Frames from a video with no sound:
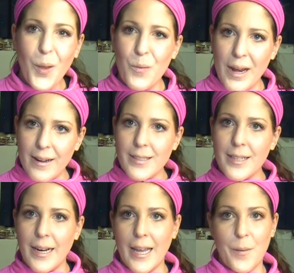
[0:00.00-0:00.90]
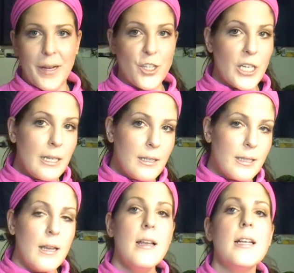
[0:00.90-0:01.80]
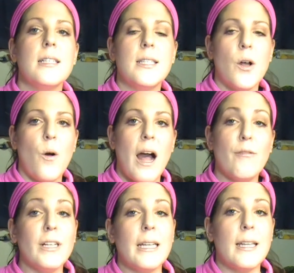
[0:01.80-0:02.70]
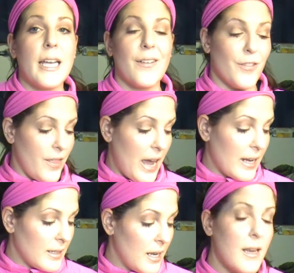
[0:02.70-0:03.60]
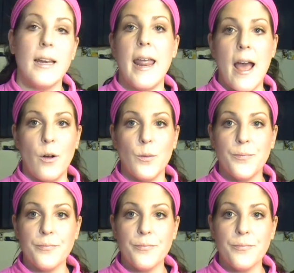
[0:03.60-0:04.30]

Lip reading: redness that I get in my cheeks. So I really like it for that. Now,